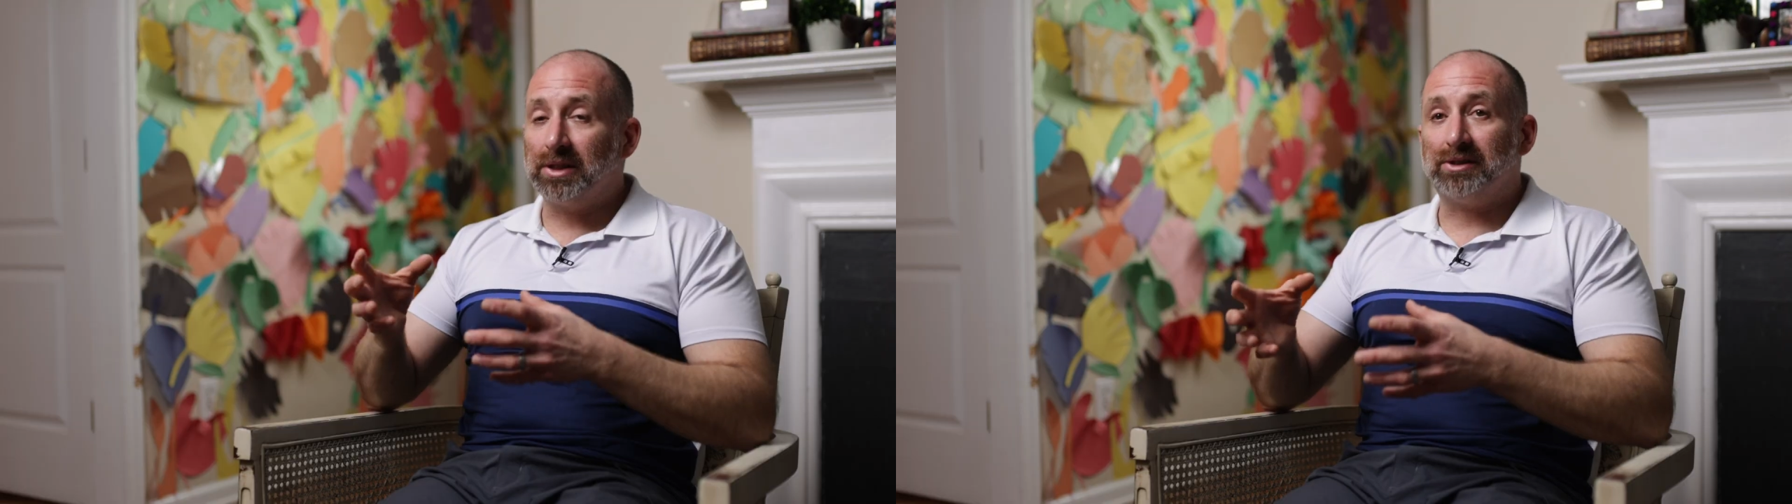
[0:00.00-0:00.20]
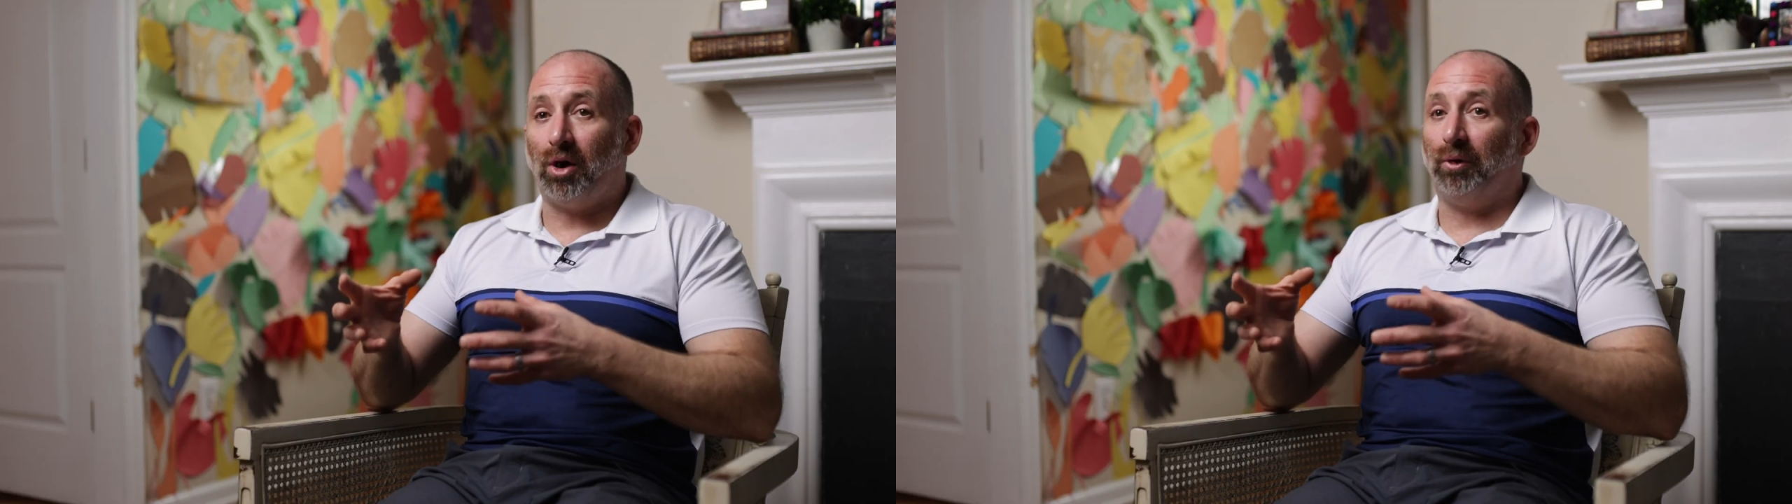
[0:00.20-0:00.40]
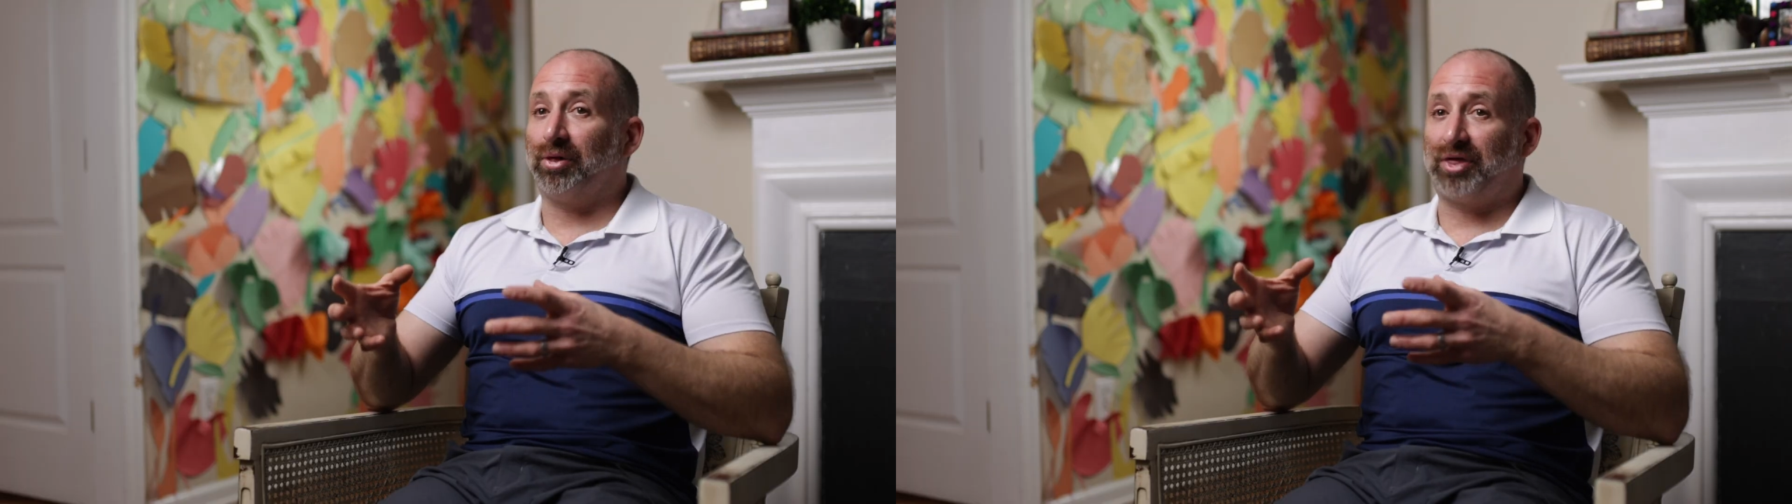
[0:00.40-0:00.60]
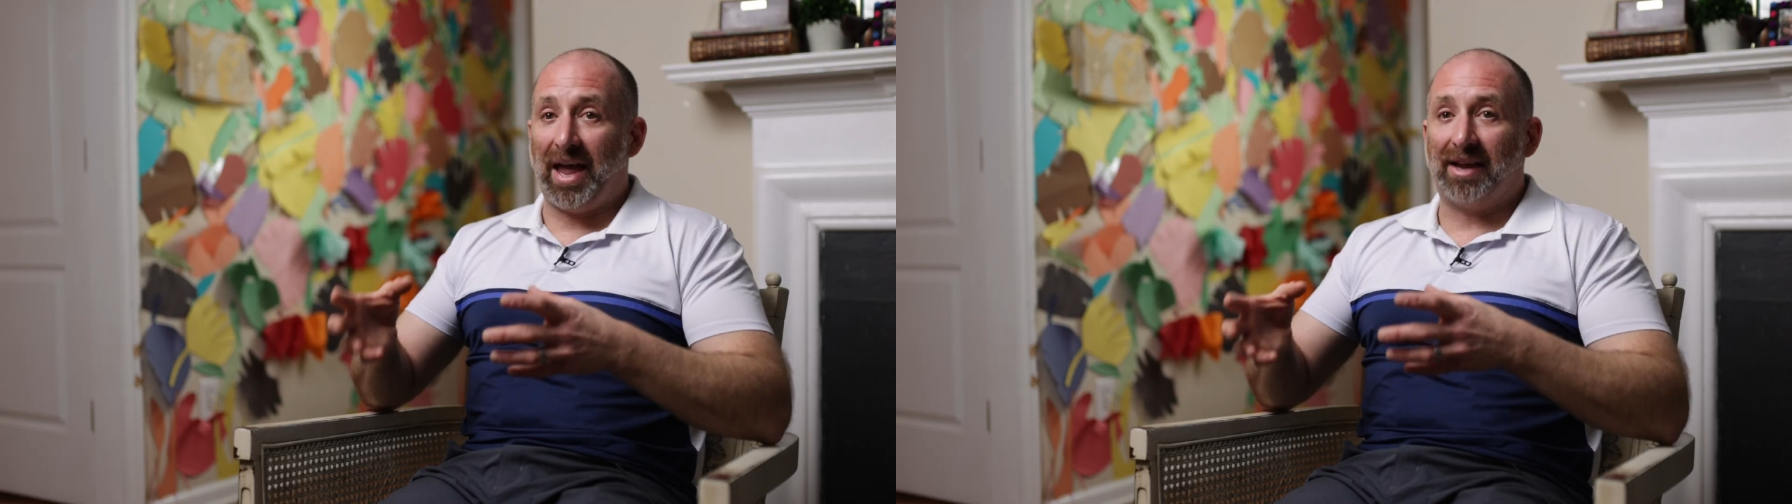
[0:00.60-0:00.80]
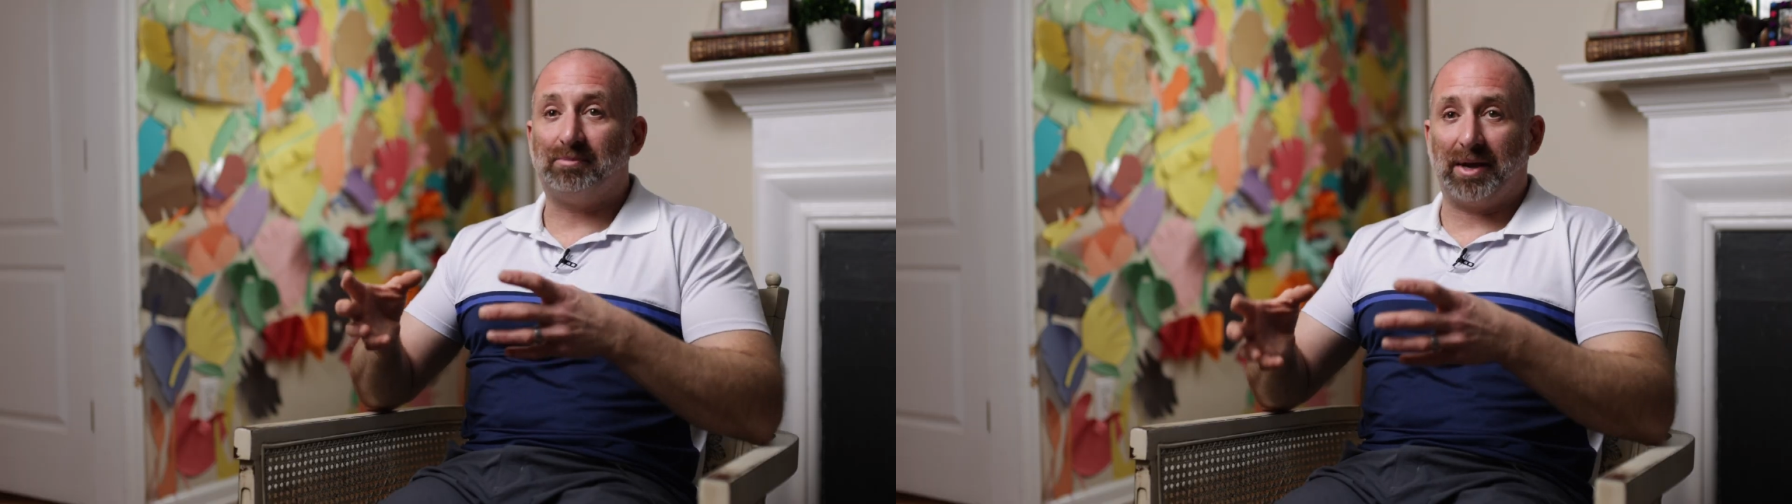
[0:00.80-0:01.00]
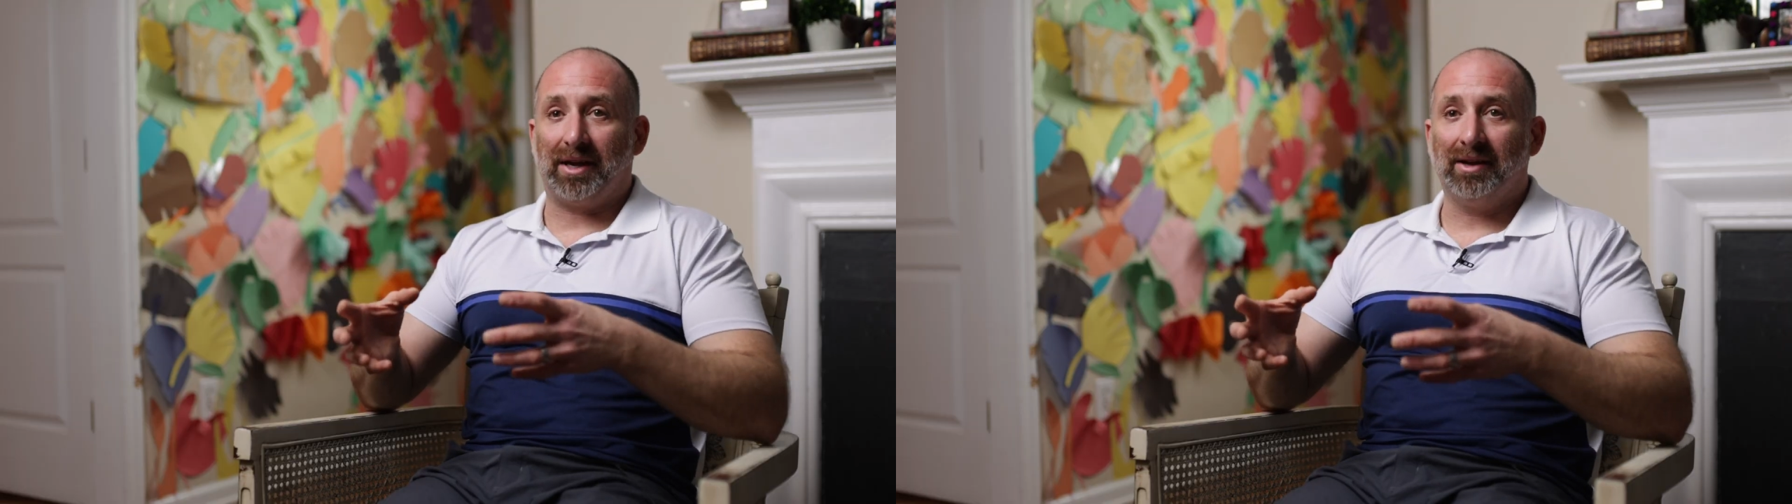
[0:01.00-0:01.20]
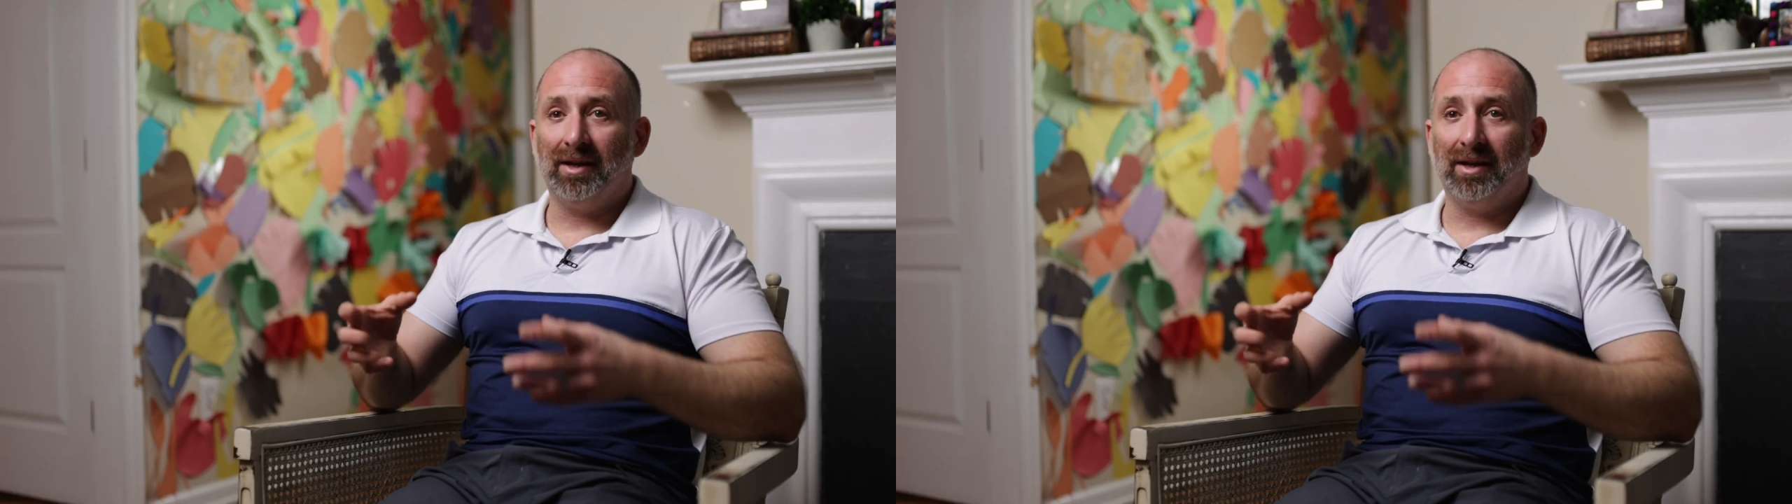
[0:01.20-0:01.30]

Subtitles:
please don't thank me.